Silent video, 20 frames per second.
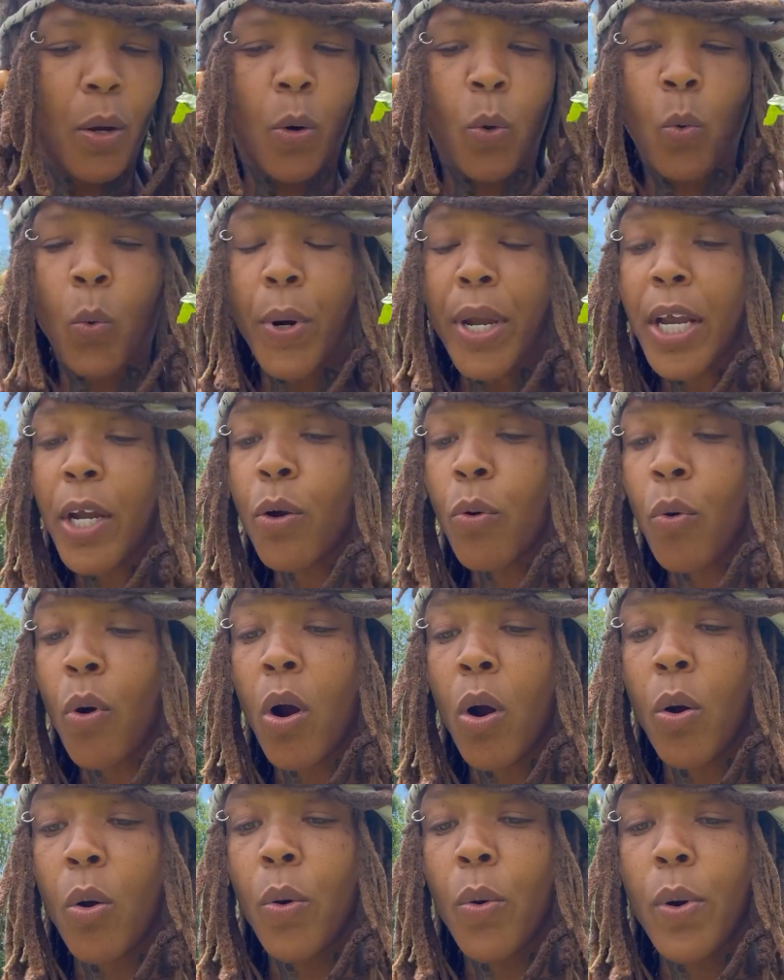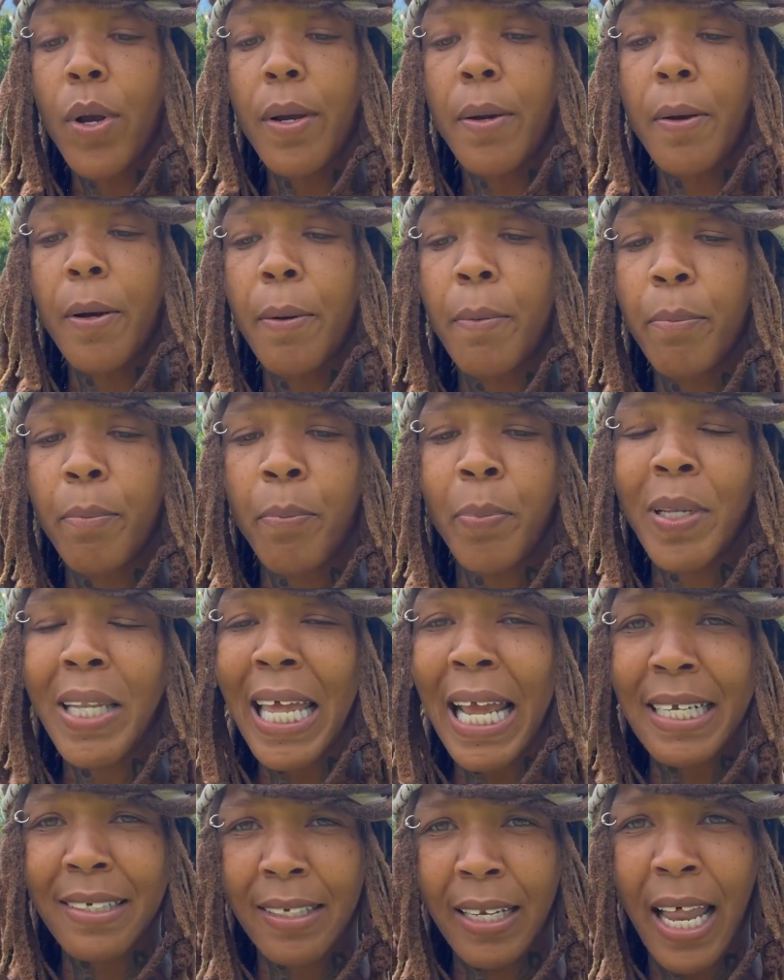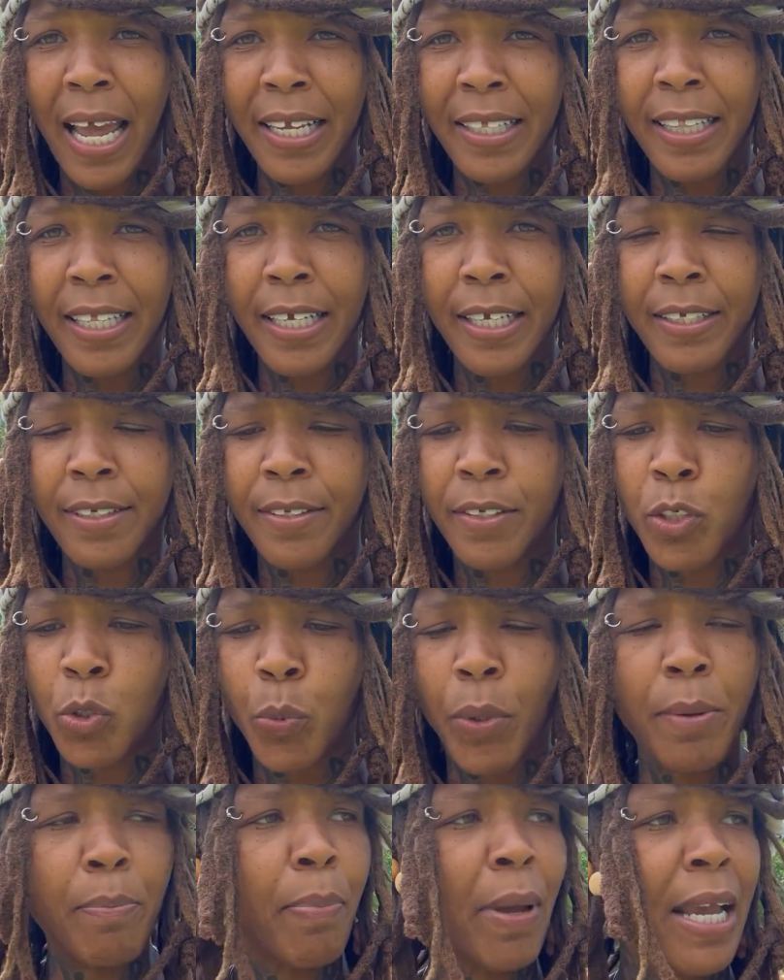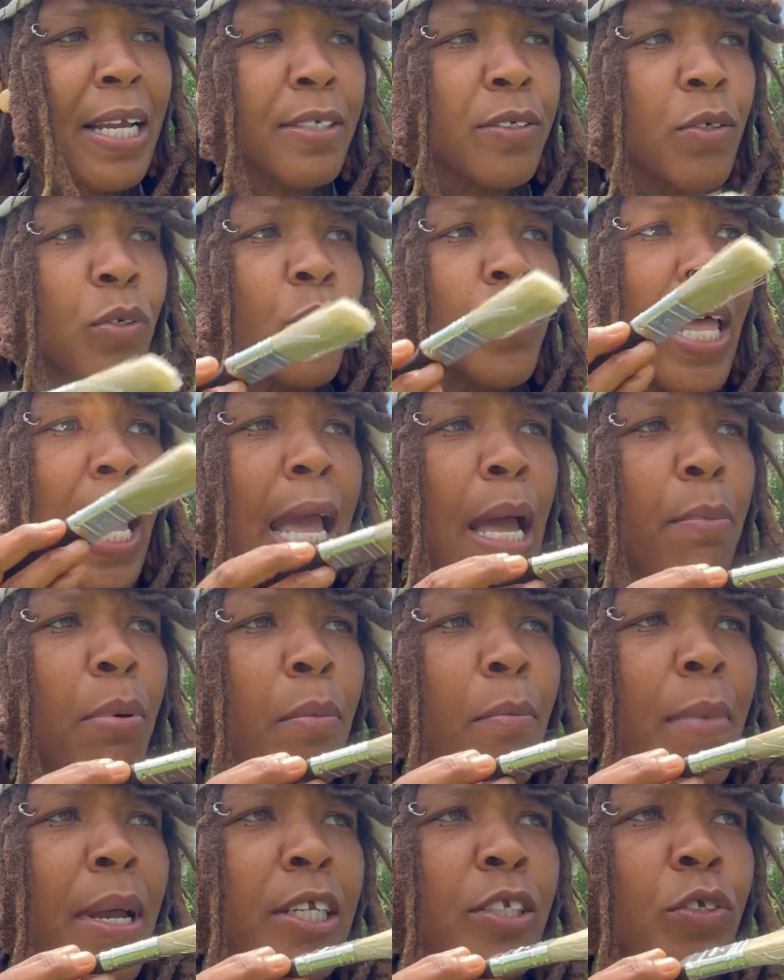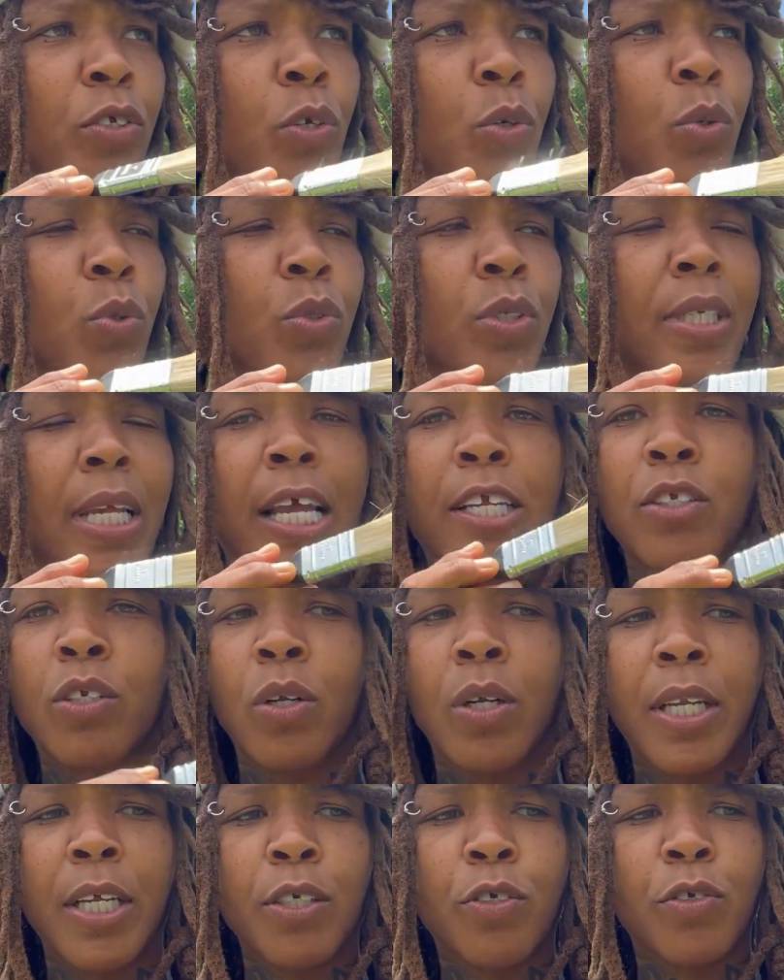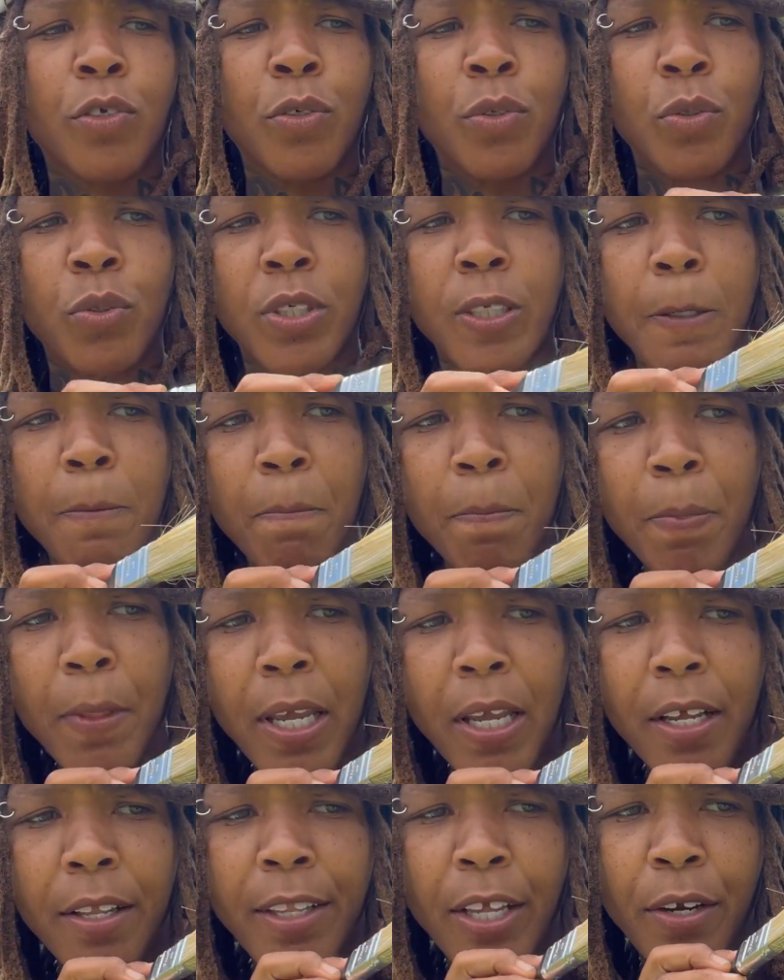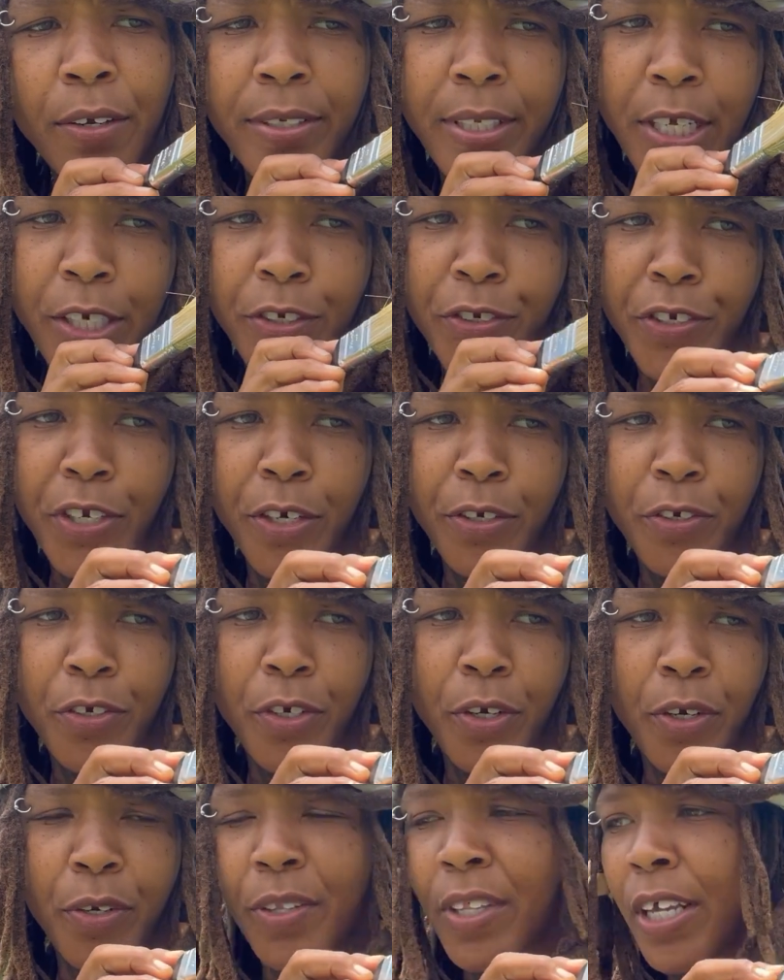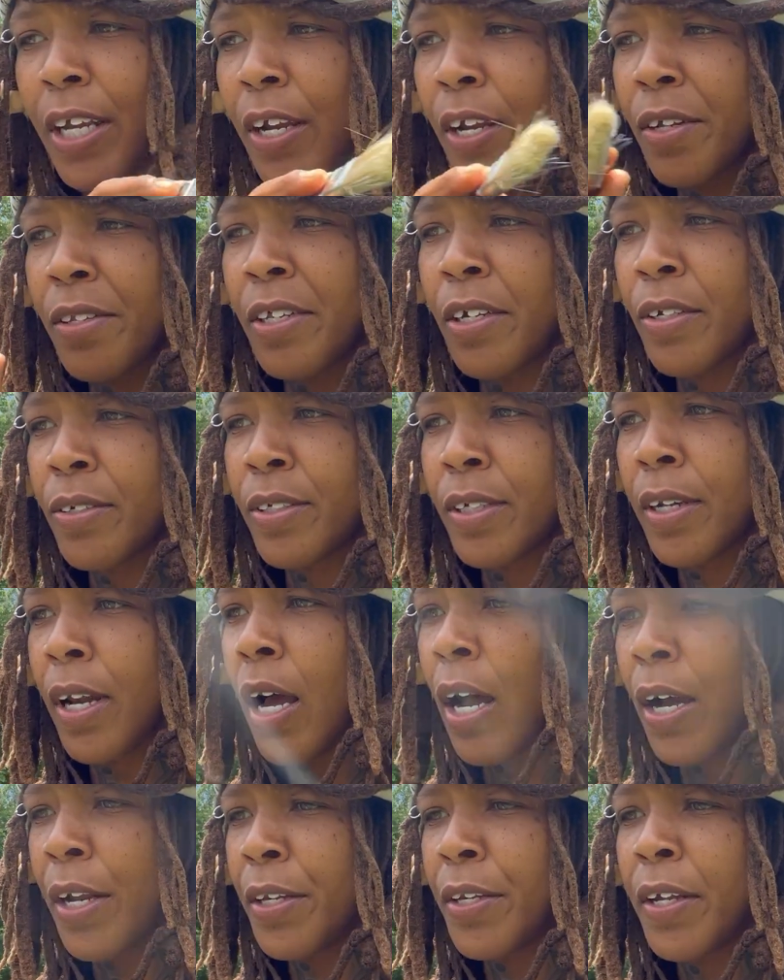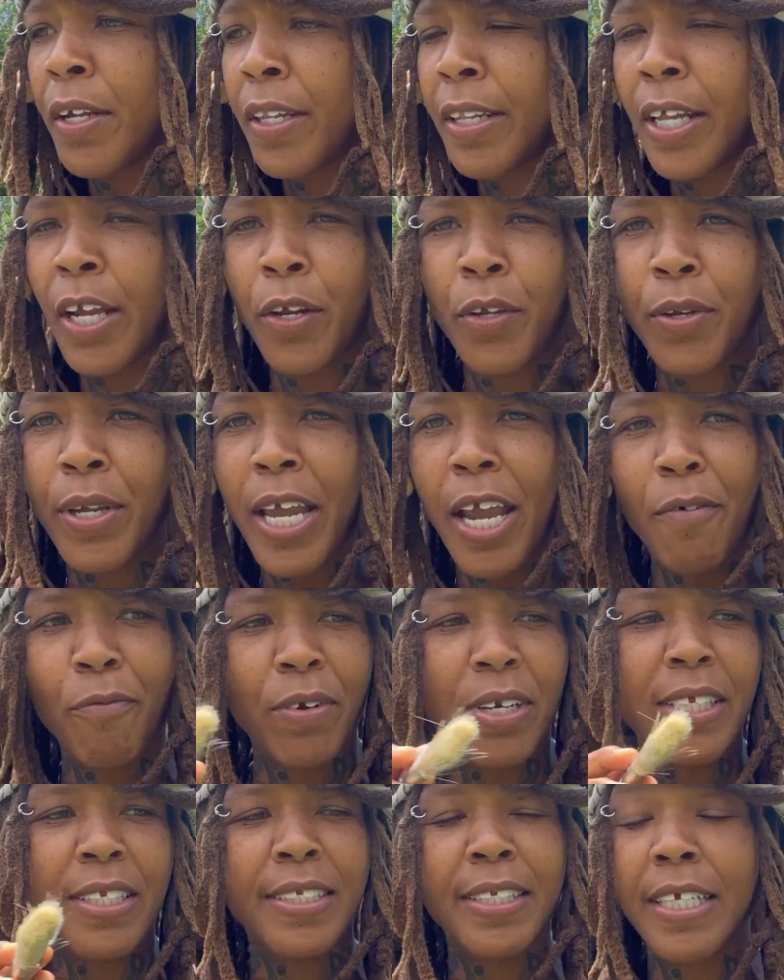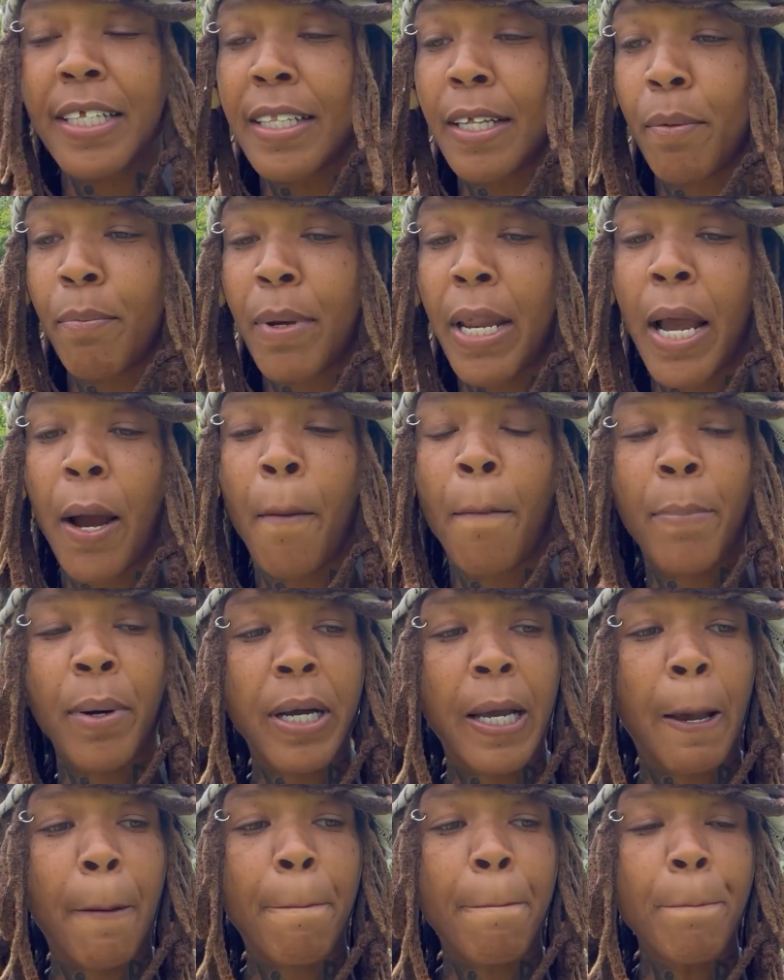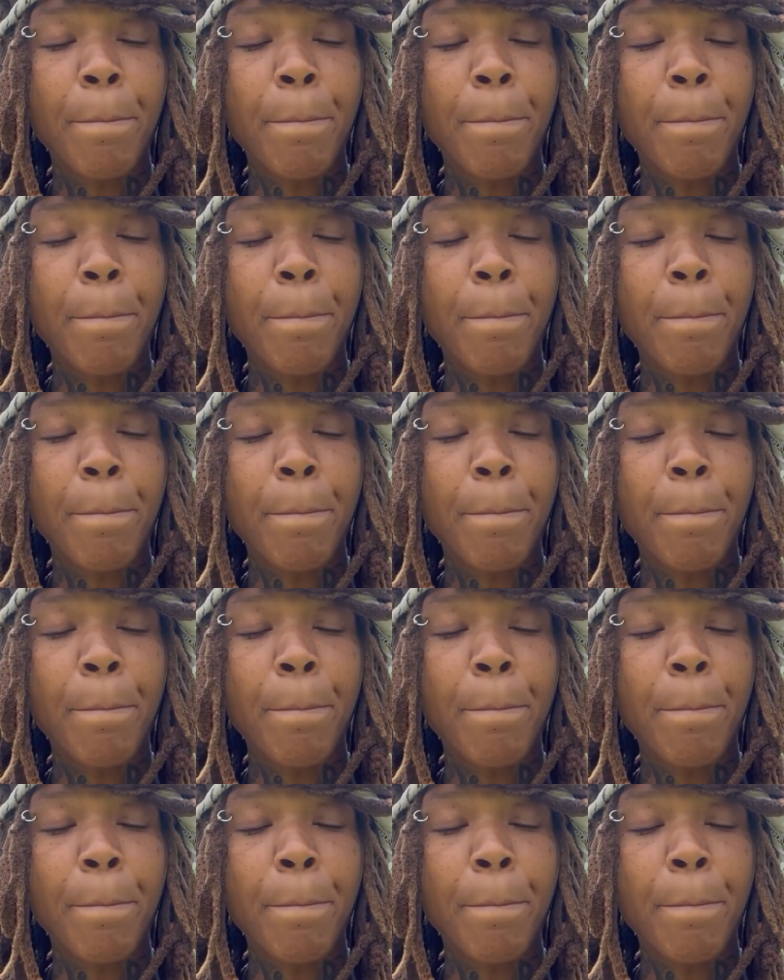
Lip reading: We grow plants like this, the sweet basil, the Abomascus esculentus. There's a ginger there, there's an onion there. You can't really see them now, but